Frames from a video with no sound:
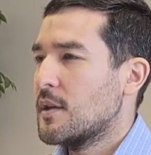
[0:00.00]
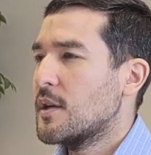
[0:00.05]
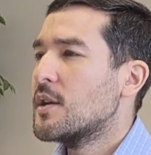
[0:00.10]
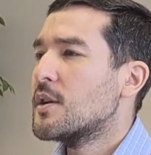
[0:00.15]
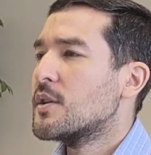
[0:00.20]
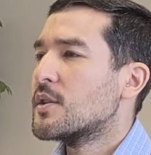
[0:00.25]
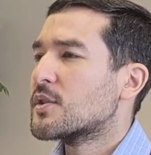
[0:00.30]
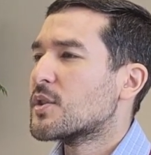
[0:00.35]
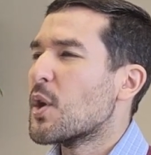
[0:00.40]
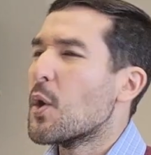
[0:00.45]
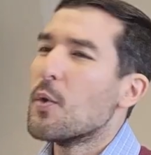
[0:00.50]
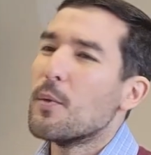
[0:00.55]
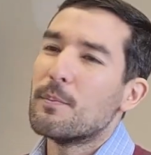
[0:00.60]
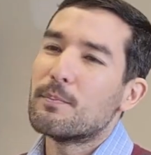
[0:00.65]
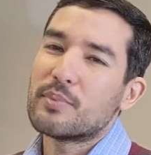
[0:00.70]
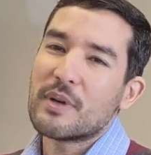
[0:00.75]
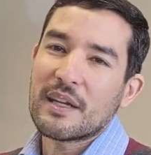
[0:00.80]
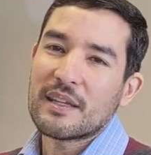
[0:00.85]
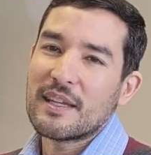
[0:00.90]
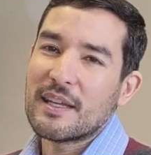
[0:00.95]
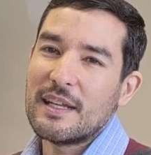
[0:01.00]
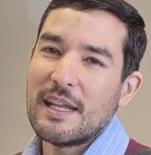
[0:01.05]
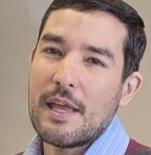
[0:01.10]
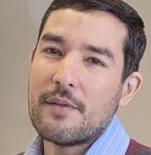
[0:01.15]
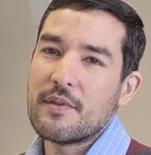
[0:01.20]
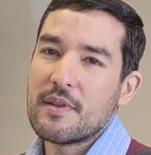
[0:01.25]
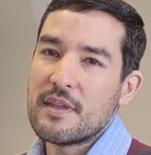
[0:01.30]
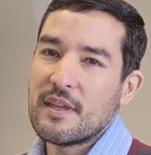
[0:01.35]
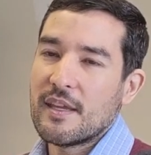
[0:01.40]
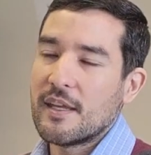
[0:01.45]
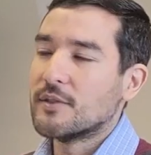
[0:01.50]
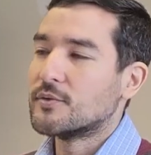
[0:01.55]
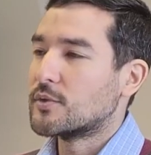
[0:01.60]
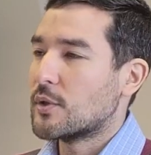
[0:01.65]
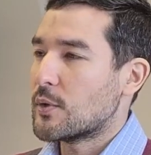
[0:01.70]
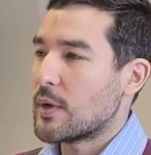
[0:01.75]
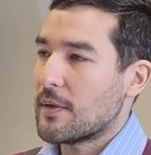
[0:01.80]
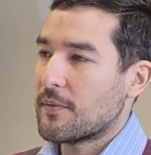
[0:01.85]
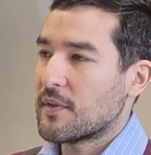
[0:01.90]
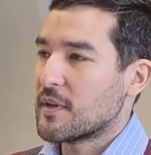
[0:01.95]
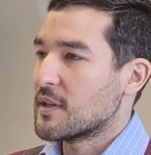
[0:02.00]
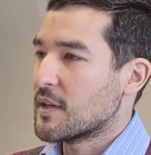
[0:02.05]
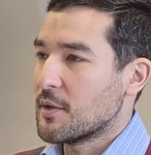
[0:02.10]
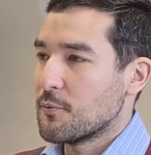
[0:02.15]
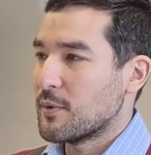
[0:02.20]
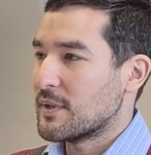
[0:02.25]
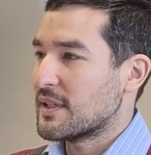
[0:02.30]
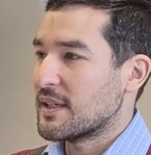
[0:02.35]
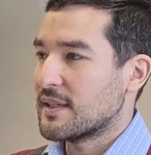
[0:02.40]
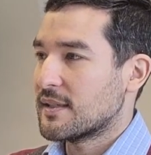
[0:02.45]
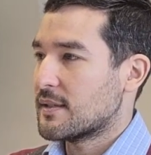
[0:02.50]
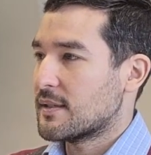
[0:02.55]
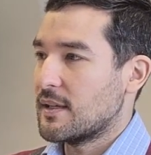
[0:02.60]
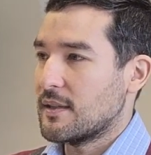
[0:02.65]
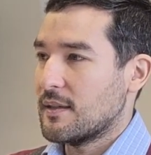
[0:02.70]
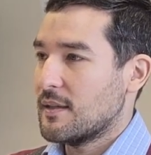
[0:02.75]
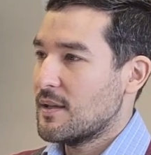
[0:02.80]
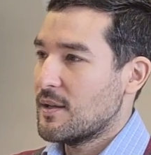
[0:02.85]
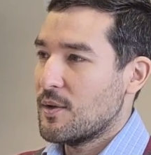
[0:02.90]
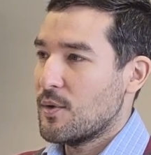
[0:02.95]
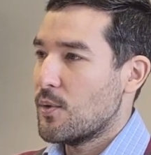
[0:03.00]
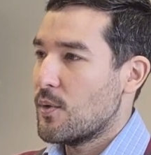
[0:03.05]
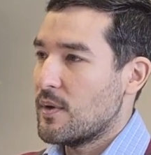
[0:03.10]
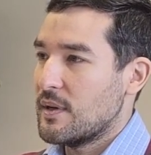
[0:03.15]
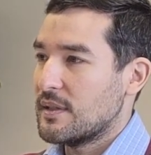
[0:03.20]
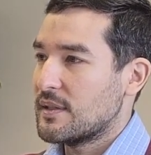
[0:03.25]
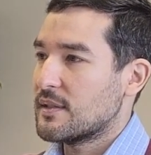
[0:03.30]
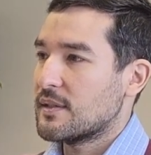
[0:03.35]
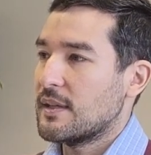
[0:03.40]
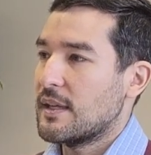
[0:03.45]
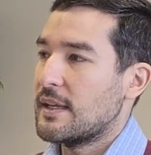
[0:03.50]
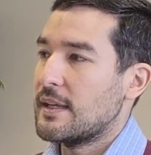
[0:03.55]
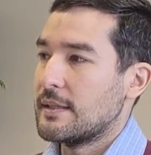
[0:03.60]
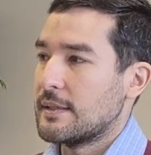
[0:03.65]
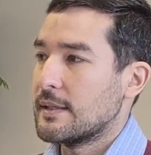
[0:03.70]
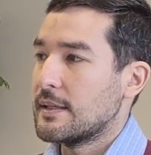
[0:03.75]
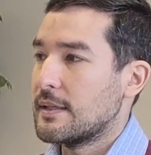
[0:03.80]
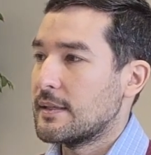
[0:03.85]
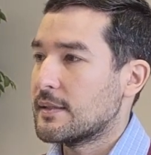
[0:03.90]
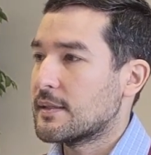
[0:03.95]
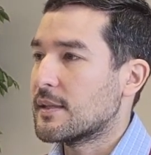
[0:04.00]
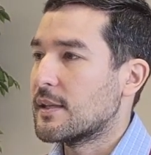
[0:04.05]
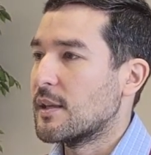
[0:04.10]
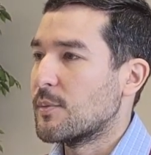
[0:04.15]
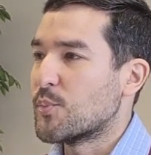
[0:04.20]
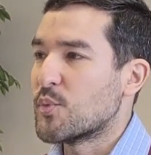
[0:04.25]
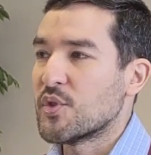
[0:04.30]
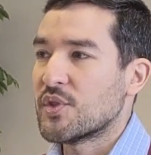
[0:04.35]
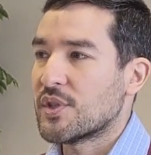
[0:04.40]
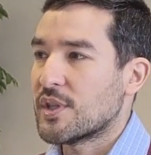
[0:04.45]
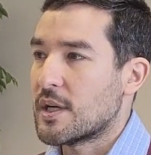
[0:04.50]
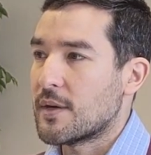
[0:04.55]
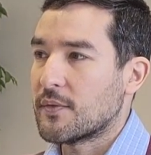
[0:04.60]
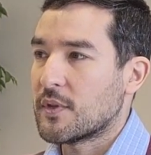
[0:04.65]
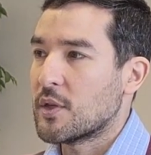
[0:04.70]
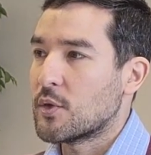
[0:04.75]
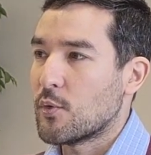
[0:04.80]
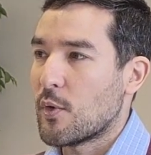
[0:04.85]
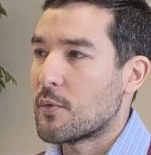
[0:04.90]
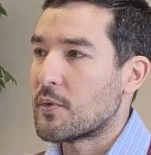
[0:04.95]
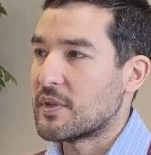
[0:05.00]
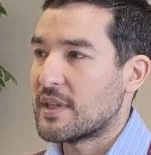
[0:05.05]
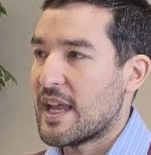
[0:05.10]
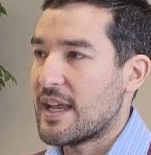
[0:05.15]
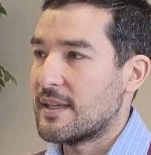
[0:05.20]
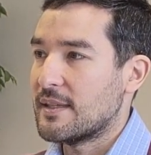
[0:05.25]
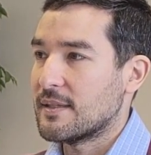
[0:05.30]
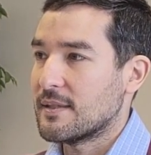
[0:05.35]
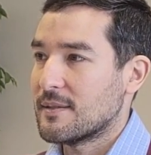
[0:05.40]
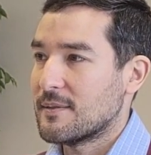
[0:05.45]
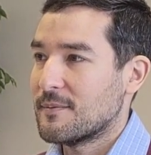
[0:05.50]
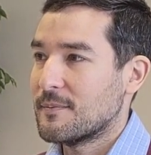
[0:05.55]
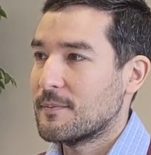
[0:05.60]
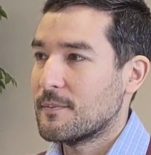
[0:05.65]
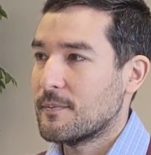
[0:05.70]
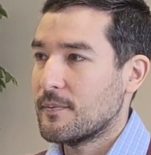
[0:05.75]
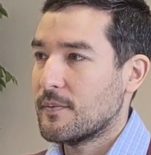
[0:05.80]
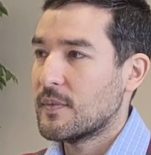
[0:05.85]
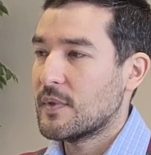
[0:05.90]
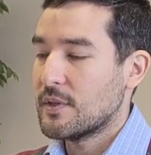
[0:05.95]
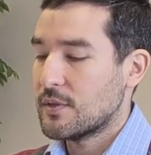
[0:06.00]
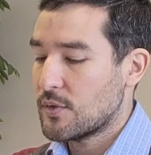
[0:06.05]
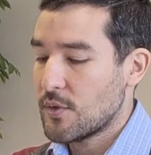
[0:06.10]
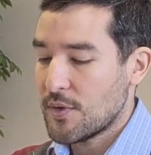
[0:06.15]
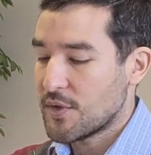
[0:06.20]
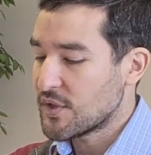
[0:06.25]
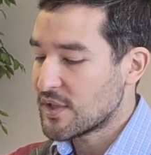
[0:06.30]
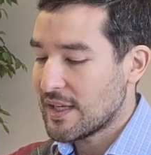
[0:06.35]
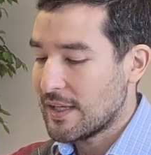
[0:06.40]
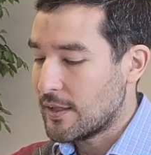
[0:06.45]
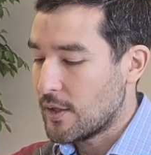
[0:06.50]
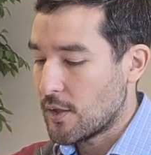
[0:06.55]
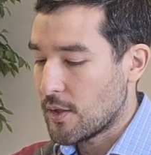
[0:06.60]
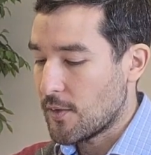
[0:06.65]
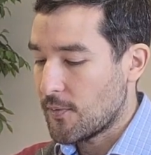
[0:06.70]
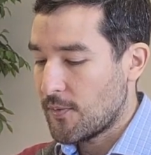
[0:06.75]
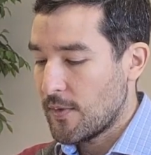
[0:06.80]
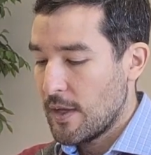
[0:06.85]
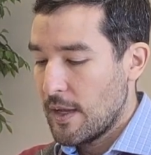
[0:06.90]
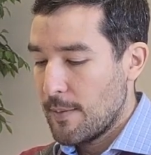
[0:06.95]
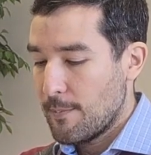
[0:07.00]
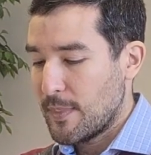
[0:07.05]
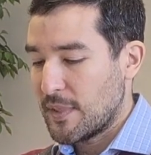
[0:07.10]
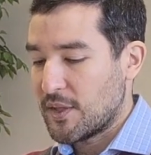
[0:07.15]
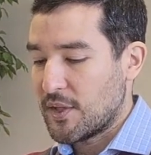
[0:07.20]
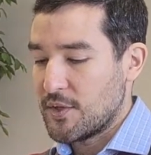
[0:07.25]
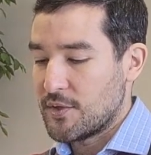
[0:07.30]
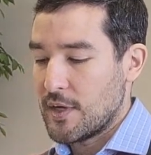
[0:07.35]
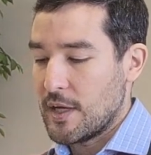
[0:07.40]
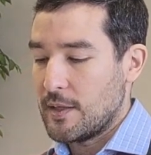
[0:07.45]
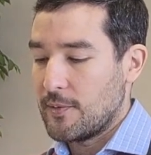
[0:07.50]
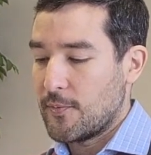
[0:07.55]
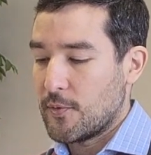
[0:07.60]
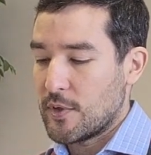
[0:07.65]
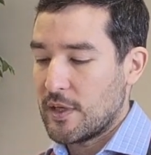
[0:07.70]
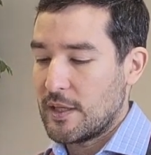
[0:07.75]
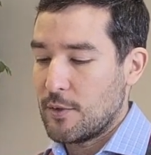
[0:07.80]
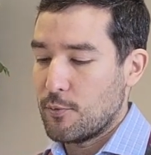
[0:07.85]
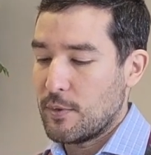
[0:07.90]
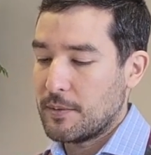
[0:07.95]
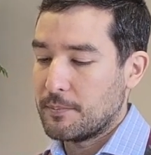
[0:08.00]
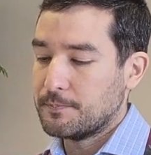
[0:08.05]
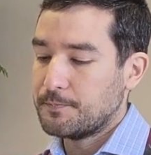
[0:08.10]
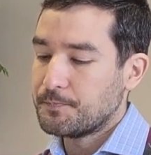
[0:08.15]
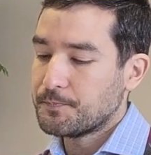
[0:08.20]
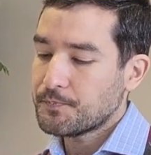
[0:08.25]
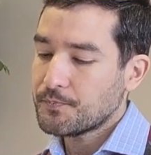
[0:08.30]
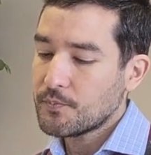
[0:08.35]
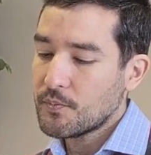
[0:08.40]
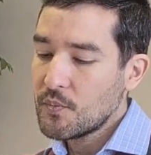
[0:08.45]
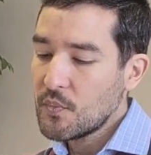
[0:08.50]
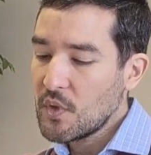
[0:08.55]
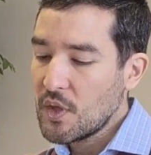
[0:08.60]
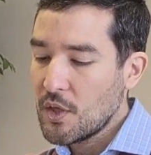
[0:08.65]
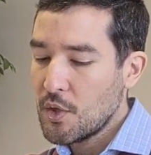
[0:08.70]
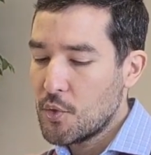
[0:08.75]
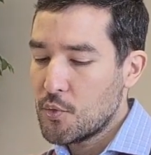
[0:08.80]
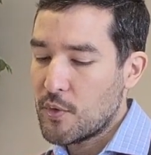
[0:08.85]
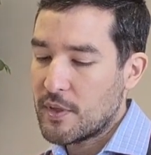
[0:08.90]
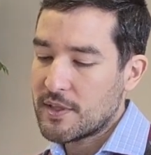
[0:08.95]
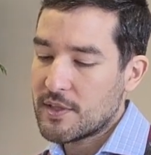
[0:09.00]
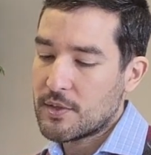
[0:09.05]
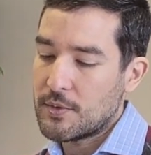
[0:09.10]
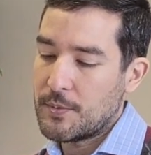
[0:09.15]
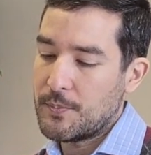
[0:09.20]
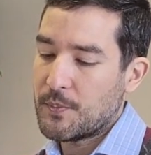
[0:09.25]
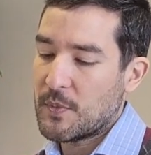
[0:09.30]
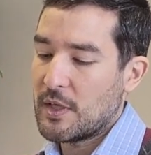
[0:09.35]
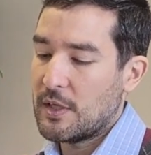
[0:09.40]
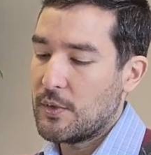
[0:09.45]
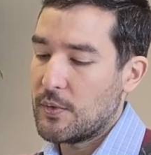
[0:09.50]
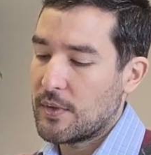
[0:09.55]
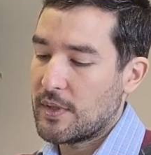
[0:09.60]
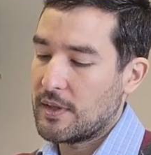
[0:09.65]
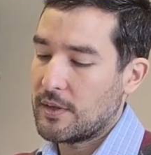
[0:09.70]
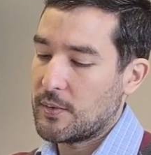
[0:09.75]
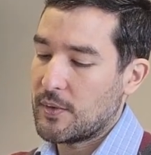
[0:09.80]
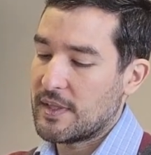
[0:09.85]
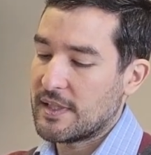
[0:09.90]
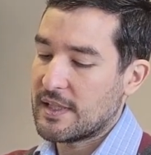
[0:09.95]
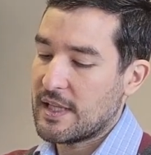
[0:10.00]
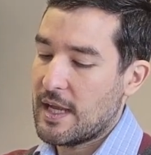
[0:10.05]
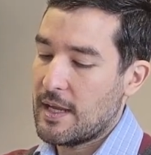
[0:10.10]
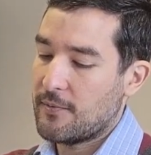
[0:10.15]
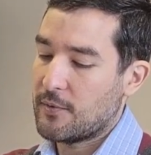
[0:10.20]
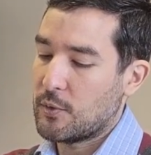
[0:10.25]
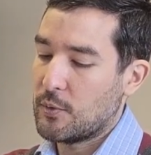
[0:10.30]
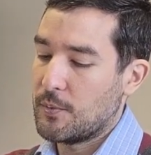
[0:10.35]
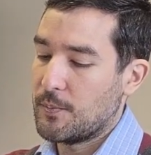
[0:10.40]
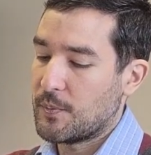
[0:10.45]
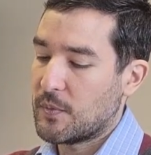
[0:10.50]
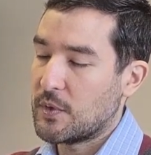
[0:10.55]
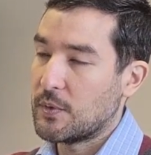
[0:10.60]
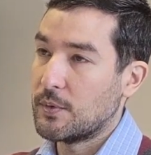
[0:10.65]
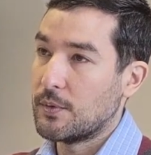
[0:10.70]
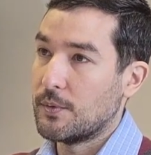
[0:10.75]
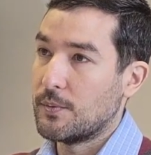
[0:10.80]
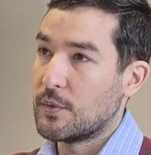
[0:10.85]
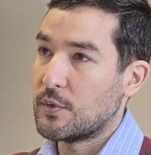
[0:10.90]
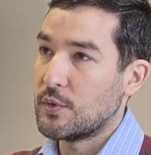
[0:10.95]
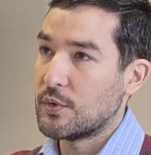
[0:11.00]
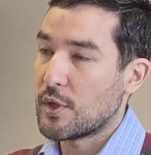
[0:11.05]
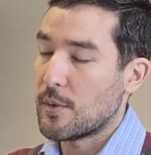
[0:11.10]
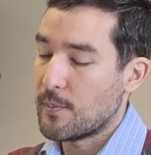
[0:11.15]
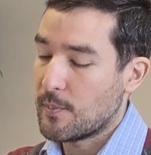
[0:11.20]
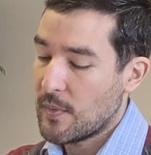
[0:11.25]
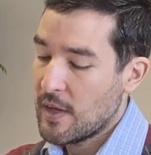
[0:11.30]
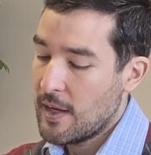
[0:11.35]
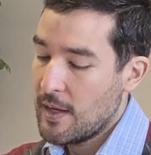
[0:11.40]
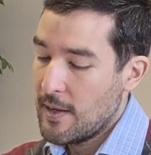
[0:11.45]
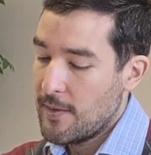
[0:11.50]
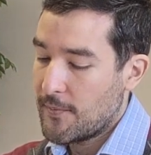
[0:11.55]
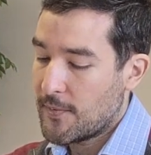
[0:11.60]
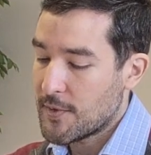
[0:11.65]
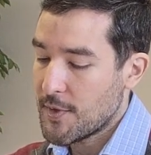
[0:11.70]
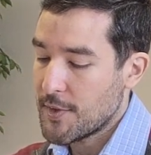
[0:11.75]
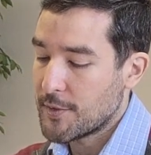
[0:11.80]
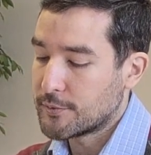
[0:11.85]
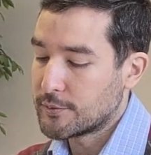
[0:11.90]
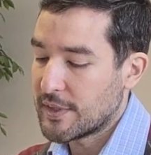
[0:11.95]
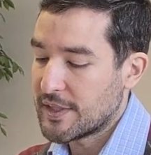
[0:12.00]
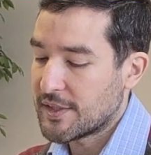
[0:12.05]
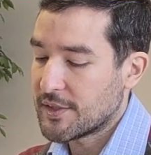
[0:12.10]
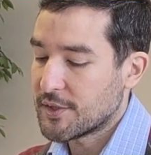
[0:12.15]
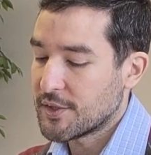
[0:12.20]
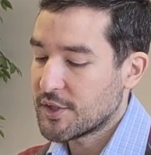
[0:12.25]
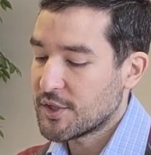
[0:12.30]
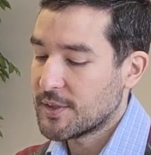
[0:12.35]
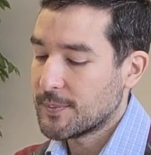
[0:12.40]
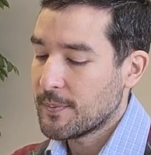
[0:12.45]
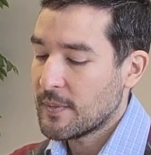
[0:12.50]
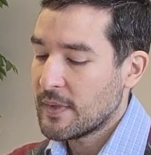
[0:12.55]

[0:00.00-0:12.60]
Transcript: So practically everything he wrote after he was 16 is still preserved to our days. So there's a lot of material for anyone who wants to look into his life, to do some further research.